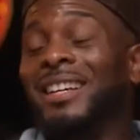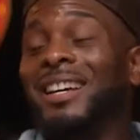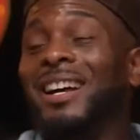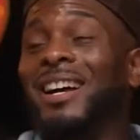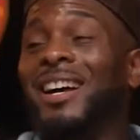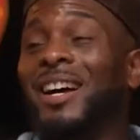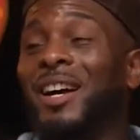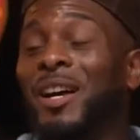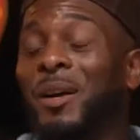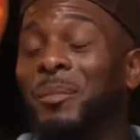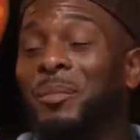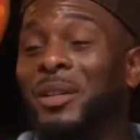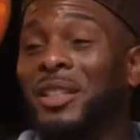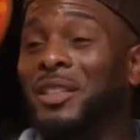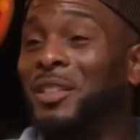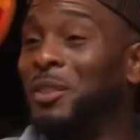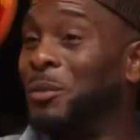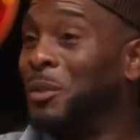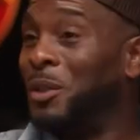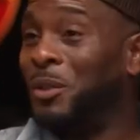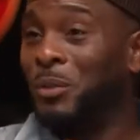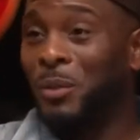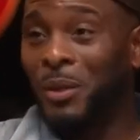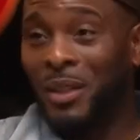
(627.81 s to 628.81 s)
But it
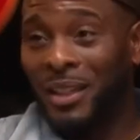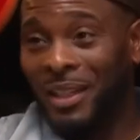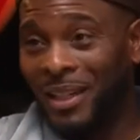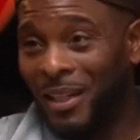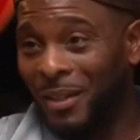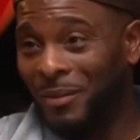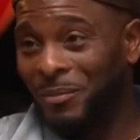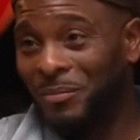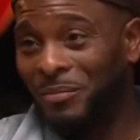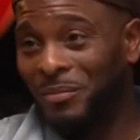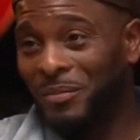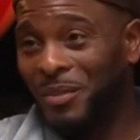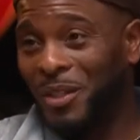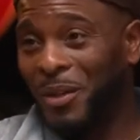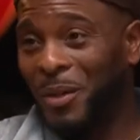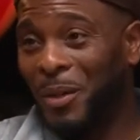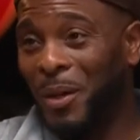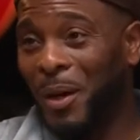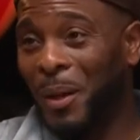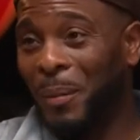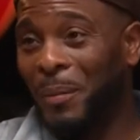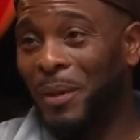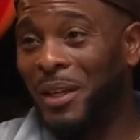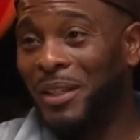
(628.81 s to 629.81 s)
just wasn't working out. You know
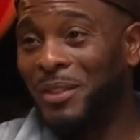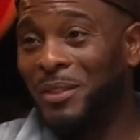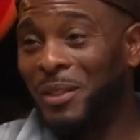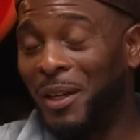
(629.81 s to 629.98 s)
what I mean?